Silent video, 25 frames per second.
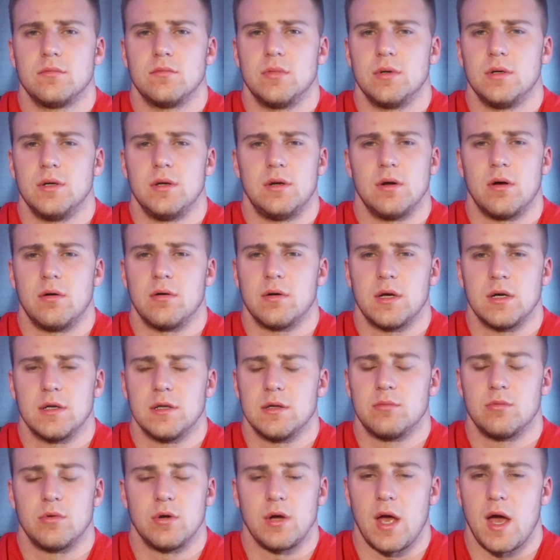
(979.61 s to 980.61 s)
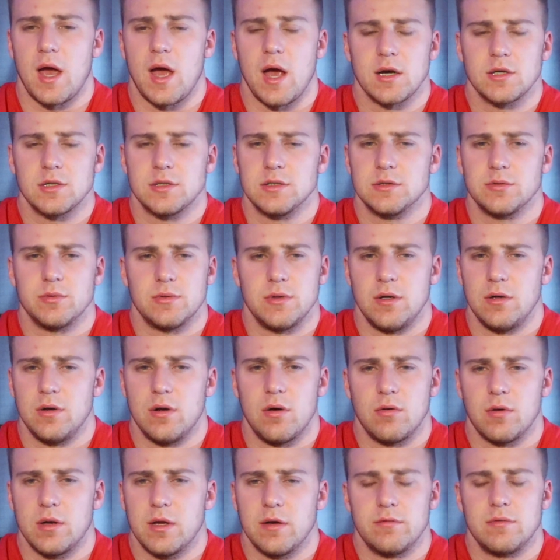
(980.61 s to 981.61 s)
When you don't give them reactions, when you
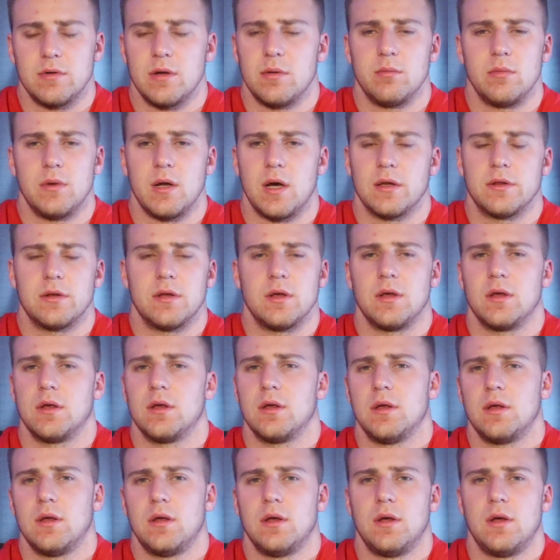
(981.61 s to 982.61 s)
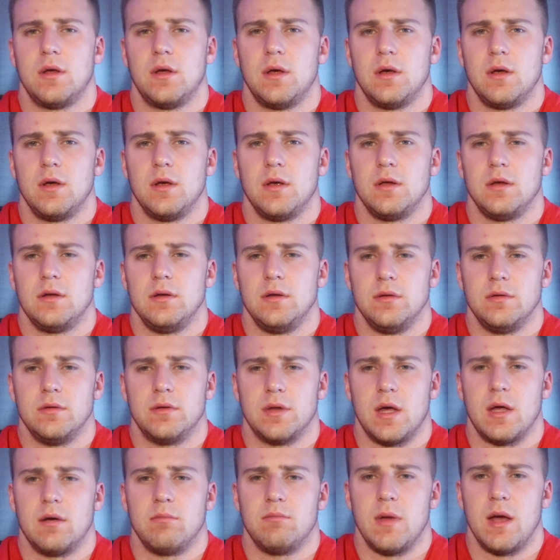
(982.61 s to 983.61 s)
don't give them nothing, you
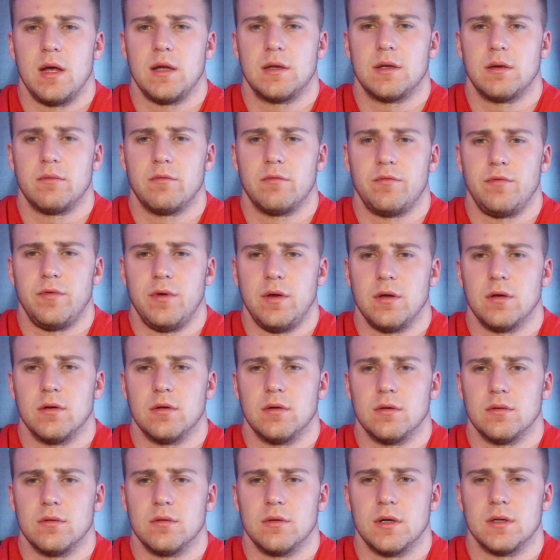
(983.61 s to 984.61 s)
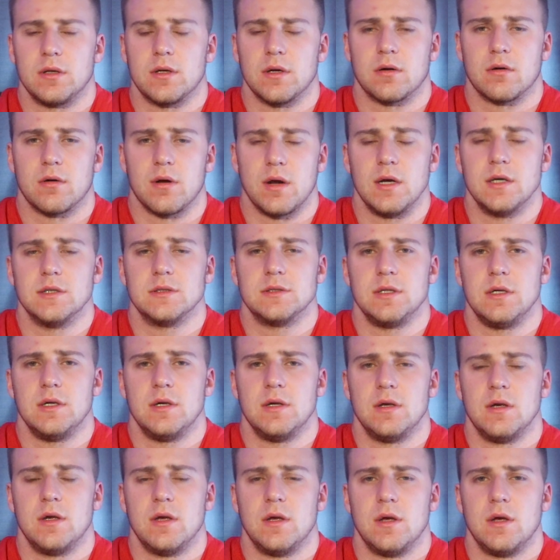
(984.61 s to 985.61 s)
then make them feel like the
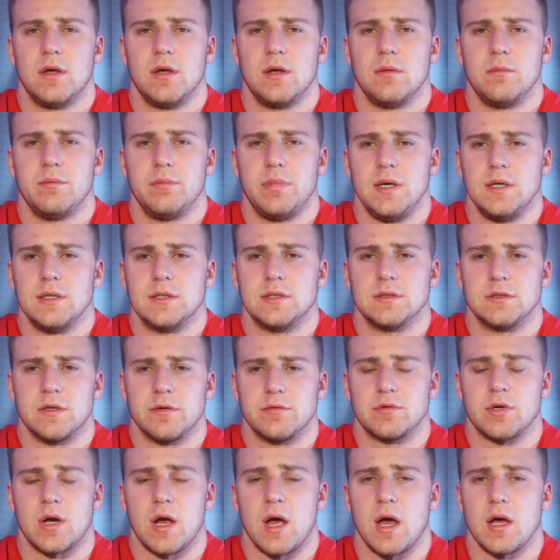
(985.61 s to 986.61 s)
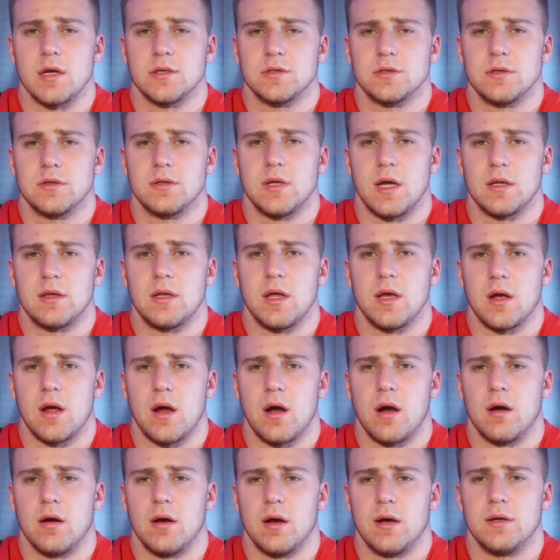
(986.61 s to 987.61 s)
crazy pieces of trash that they
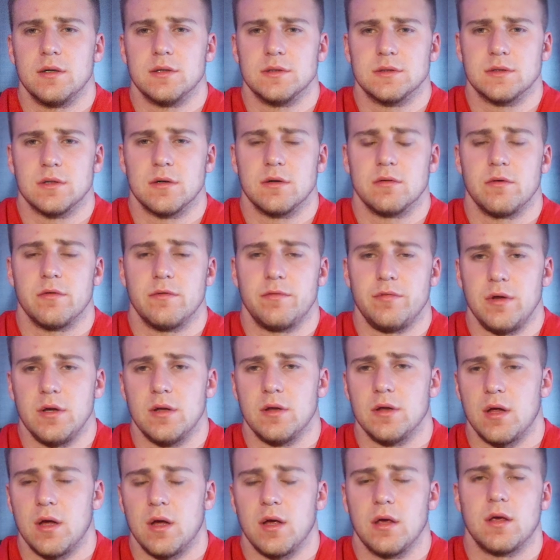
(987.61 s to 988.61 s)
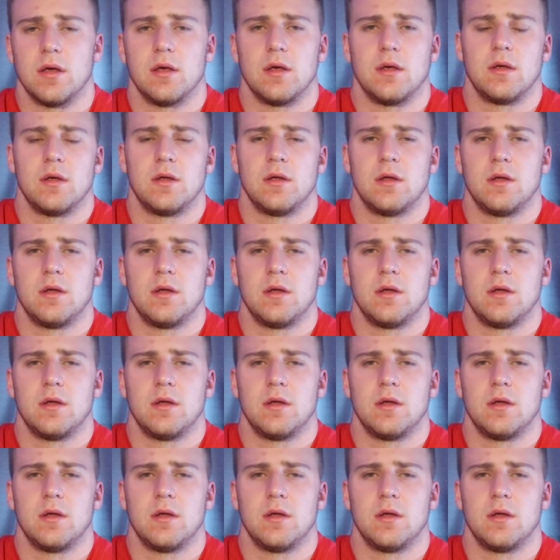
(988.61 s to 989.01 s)
are and deserve to feel like.